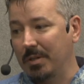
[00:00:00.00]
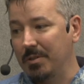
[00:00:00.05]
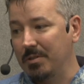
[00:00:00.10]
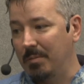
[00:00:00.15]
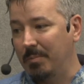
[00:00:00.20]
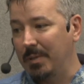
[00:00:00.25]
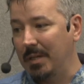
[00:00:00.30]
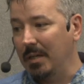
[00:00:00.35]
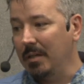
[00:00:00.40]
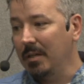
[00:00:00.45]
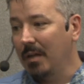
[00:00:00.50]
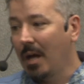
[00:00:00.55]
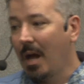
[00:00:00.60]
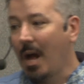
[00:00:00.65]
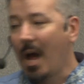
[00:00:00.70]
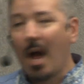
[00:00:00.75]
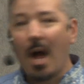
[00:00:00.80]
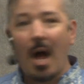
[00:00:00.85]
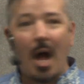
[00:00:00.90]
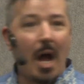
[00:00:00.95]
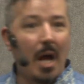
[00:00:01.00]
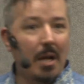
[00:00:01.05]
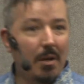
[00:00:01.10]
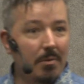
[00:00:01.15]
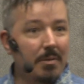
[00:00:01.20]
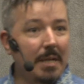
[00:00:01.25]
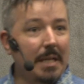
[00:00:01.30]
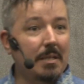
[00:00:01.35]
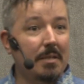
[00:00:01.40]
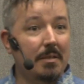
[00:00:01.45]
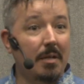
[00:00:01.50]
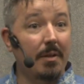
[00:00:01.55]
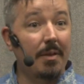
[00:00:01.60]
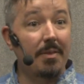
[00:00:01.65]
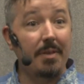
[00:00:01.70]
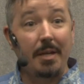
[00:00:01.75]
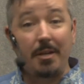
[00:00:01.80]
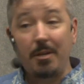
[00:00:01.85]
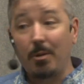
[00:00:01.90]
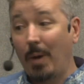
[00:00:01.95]
contributor, I don't necessarily
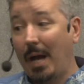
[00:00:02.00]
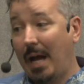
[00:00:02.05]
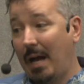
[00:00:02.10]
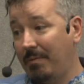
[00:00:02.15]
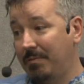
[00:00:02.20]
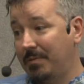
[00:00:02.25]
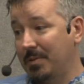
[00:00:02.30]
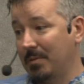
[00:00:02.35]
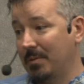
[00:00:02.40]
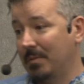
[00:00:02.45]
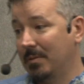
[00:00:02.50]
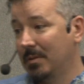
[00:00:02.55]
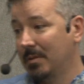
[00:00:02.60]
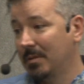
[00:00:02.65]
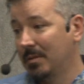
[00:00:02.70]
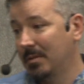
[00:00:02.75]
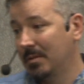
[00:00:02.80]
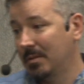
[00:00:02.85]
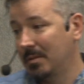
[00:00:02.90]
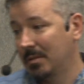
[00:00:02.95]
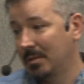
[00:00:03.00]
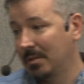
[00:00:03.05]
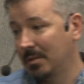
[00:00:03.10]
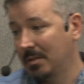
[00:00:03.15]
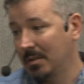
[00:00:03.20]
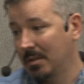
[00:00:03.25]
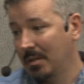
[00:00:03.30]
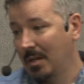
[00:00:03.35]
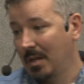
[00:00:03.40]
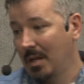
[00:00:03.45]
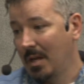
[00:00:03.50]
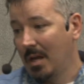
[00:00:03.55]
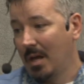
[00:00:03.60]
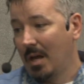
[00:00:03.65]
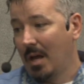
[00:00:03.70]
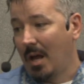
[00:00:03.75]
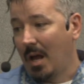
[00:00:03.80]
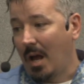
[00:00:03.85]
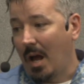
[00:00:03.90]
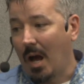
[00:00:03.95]
think you have to.
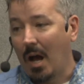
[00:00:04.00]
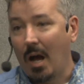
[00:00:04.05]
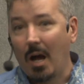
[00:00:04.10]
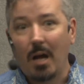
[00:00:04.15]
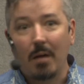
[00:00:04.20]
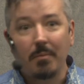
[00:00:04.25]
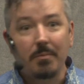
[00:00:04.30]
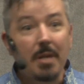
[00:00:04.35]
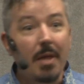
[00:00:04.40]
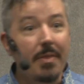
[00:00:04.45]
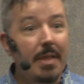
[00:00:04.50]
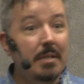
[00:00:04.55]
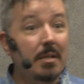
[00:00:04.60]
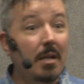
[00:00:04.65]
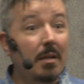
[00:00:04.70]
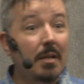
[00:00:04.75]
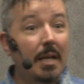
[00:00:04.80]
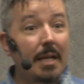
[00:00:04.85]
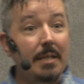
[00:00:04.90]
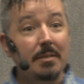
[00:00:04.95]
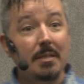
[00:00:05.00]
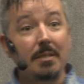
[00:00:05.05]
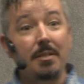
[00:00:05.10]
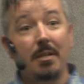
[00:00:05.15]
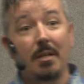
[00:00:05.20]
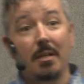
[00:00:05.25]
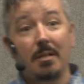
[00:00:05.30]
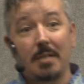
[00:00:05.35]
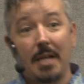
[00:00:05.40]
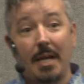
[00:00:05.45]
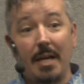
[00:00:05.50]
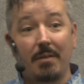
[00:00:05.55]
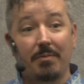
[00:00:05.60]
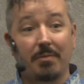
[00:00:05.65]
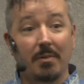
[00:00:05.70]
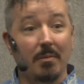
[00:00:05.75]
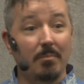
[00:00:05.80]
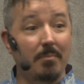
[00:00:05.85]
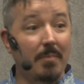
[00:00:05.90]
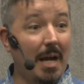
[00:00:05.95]
Now, there's a lesson you can take
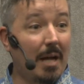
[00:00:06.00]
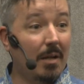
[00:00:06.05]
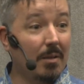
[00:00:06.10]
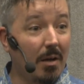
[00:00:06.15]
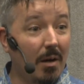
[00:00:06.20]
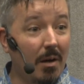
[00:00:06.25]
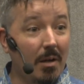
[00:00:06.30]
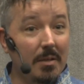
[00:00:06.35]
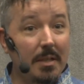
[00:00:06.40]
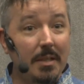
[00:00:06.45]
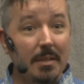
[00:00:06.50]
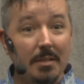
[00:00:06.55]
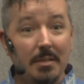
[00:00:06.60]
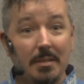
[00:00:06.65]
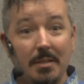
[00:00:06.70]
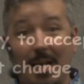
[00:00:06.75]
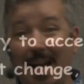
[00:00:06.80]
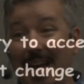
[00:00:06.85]
from alcoholics,